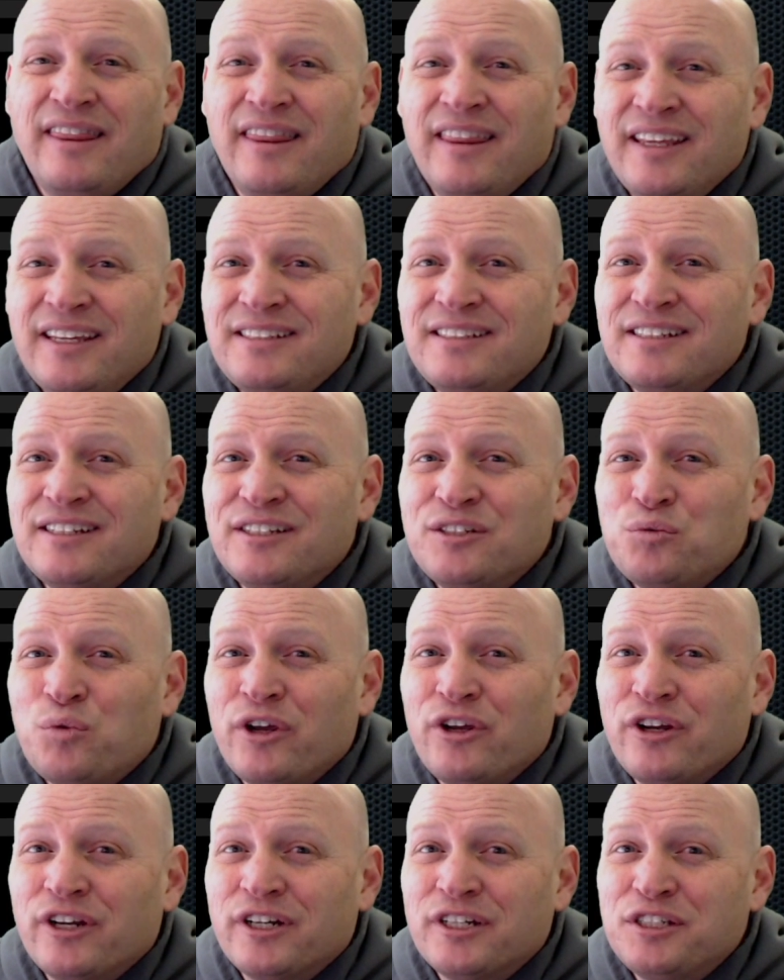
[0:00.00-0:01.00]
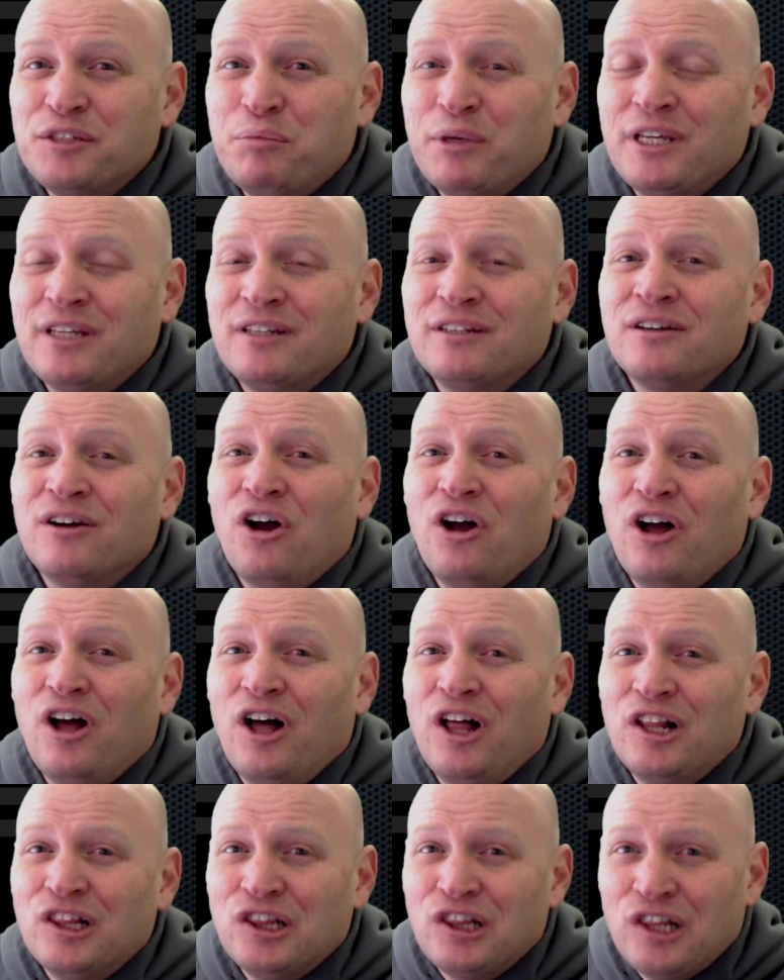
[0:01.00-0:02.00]
This is where you're going to spend
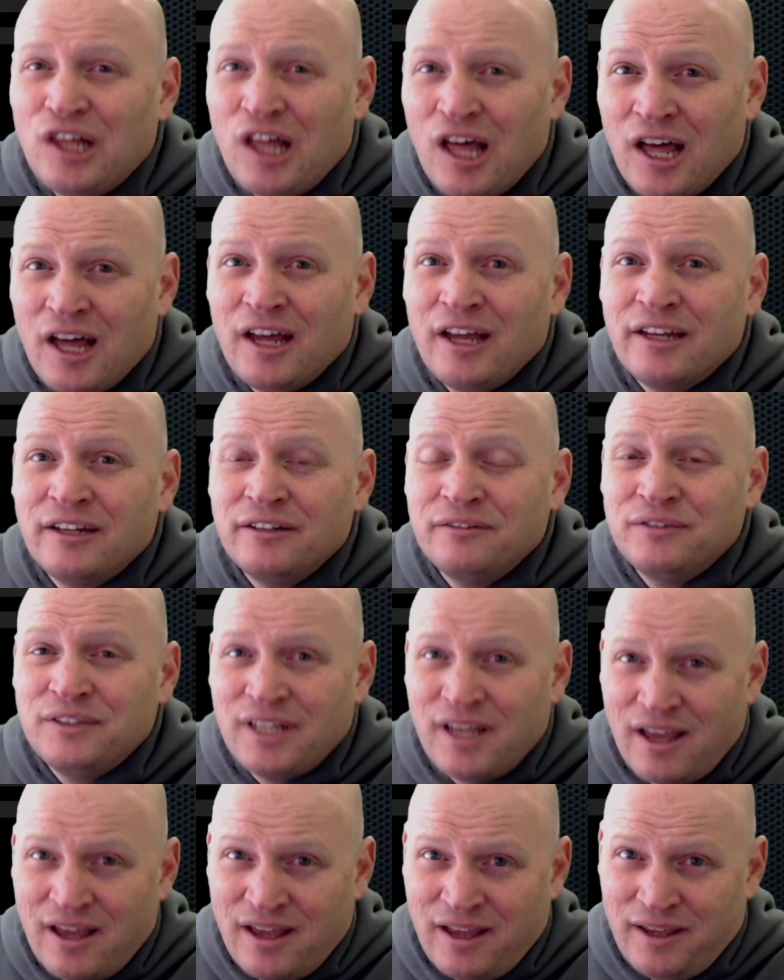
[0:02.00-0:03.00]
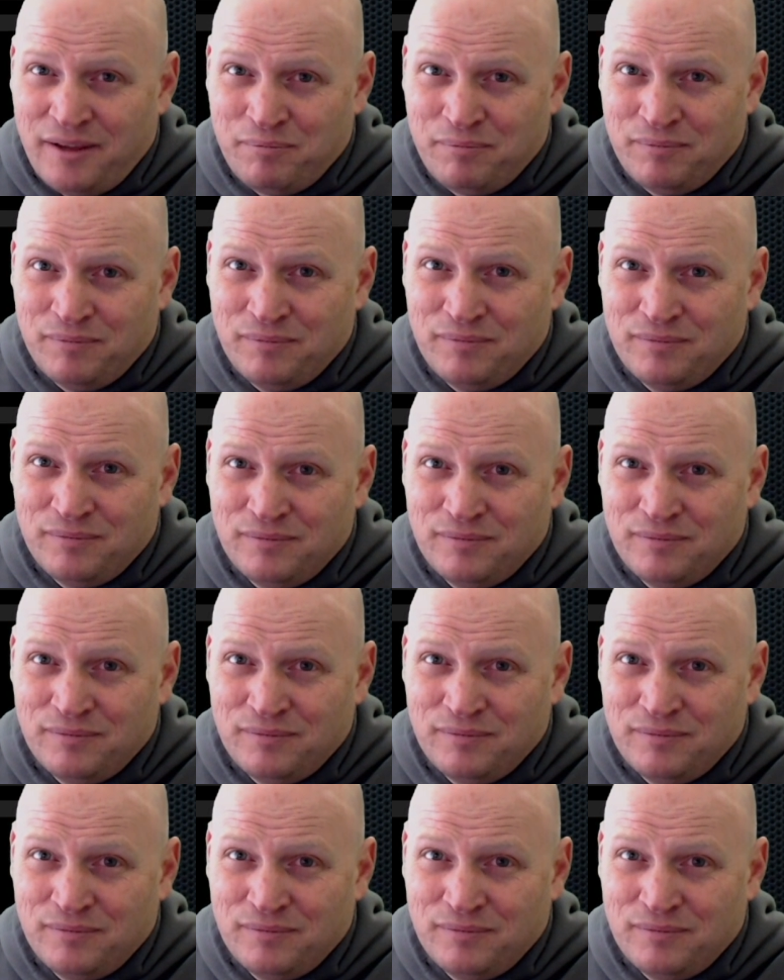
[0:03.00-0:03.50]
a lot of time.